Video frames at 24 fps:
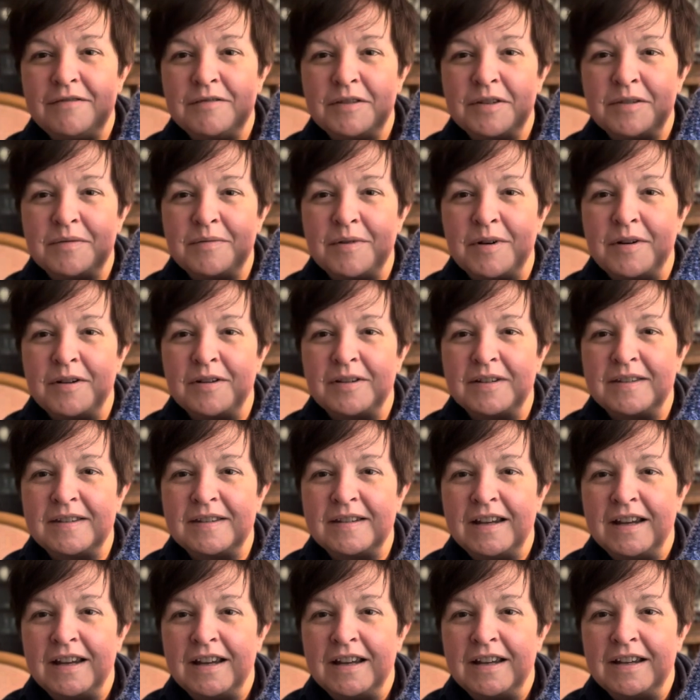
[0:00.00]
the swirls
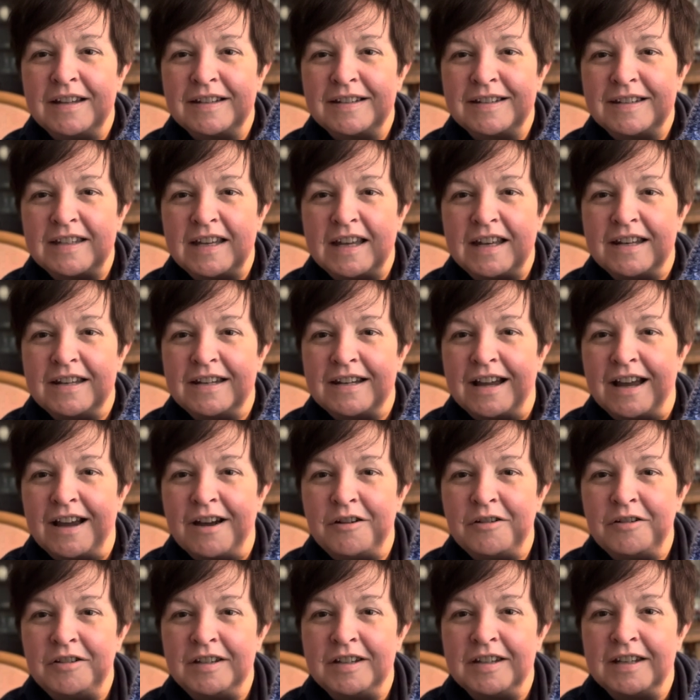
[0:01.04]
center
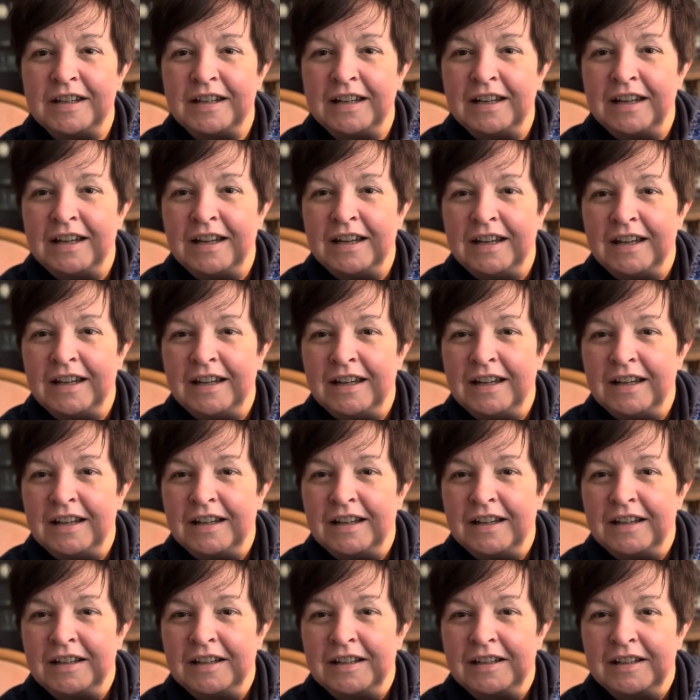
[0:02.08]
out.
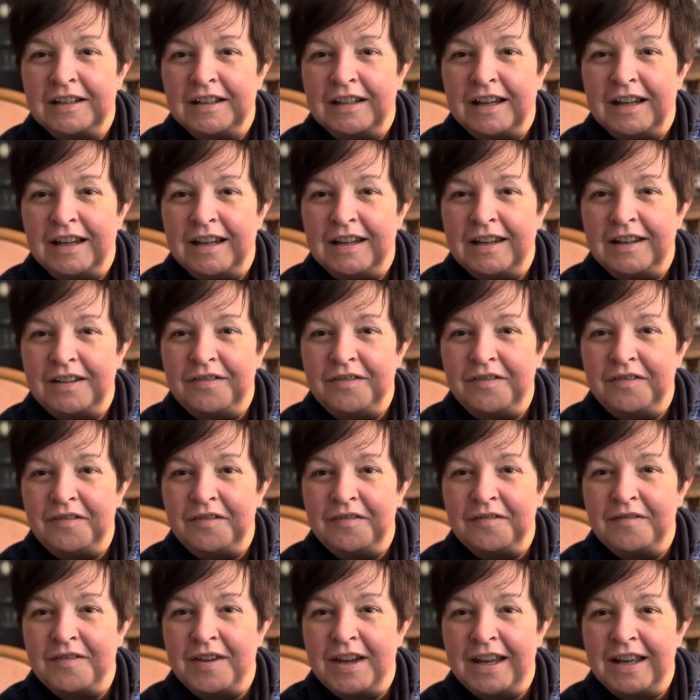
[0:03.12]
And
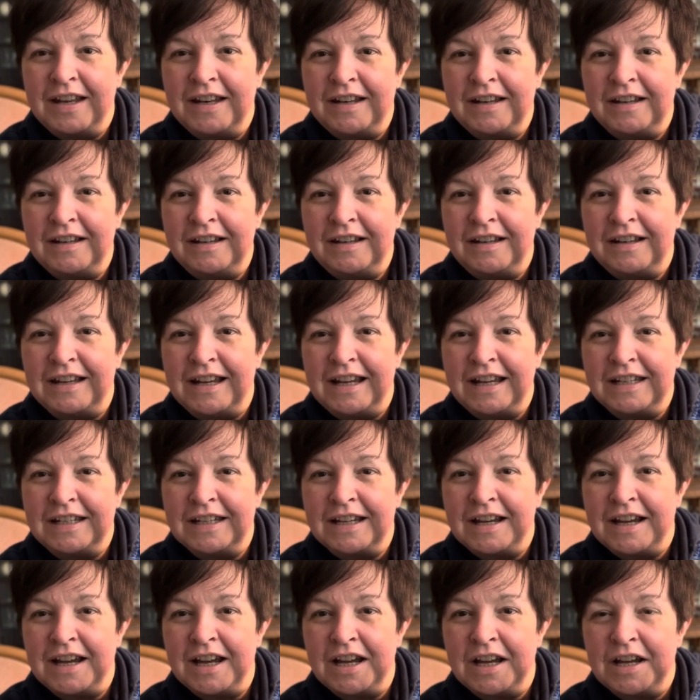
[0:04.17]
then
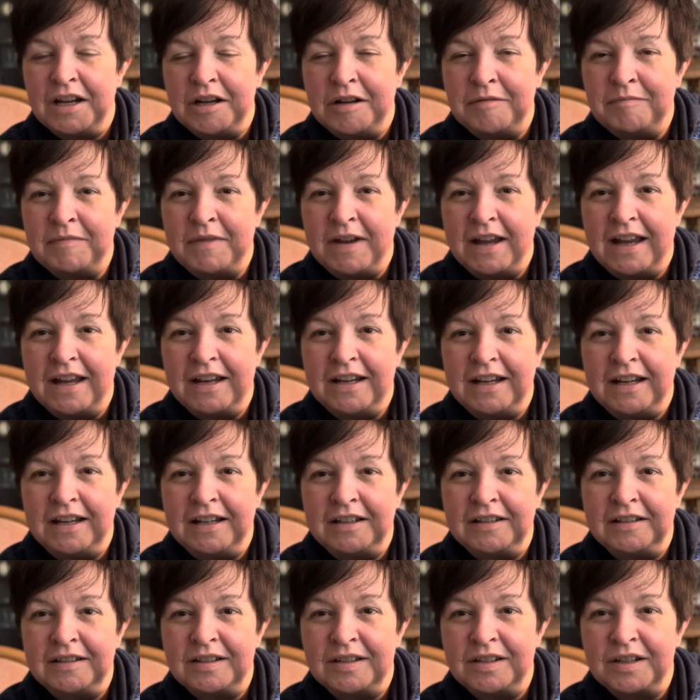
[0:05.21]
later I'm
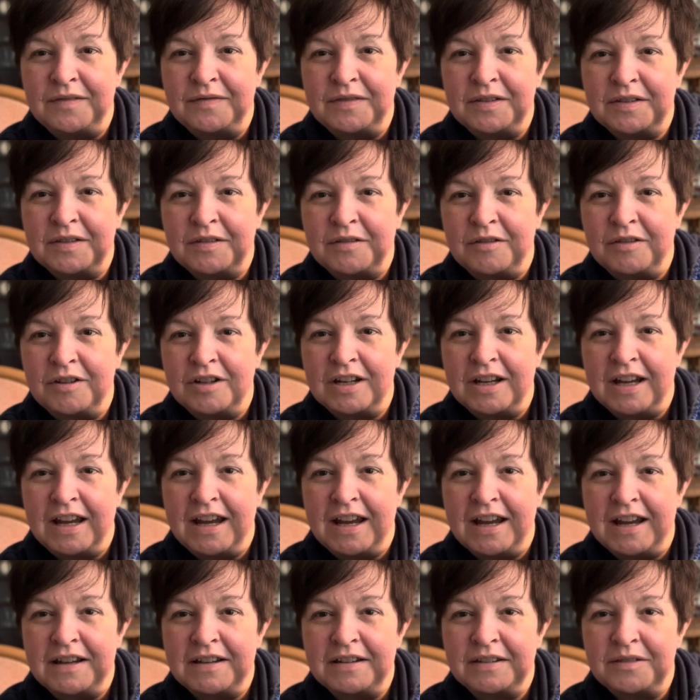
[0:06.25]
adding surface crochet
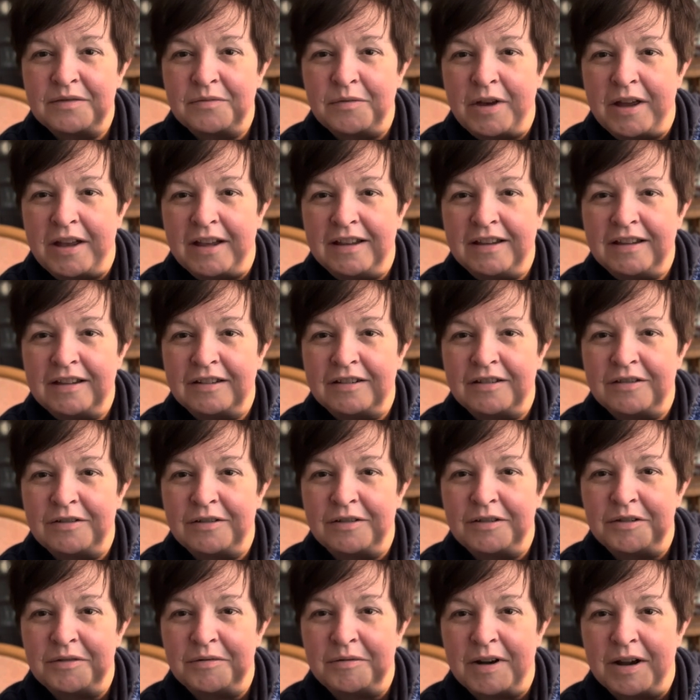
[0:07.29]
as well,
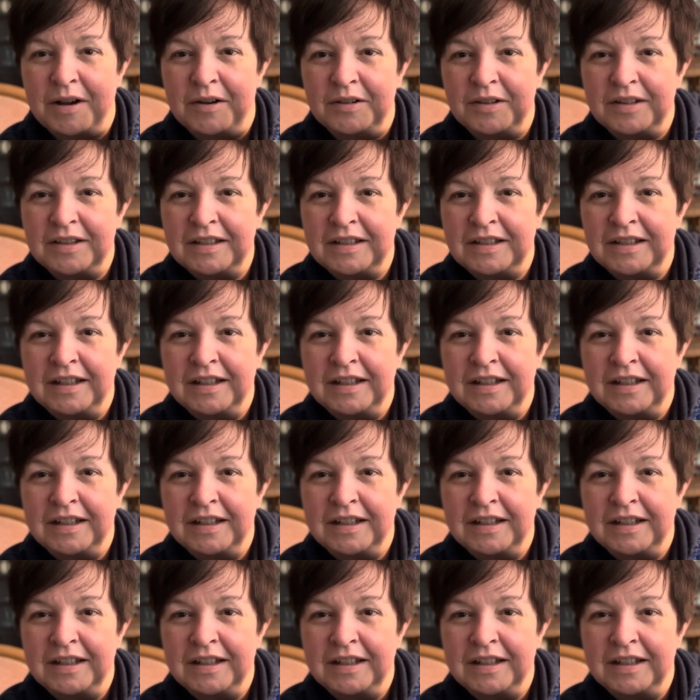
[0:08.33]
all around.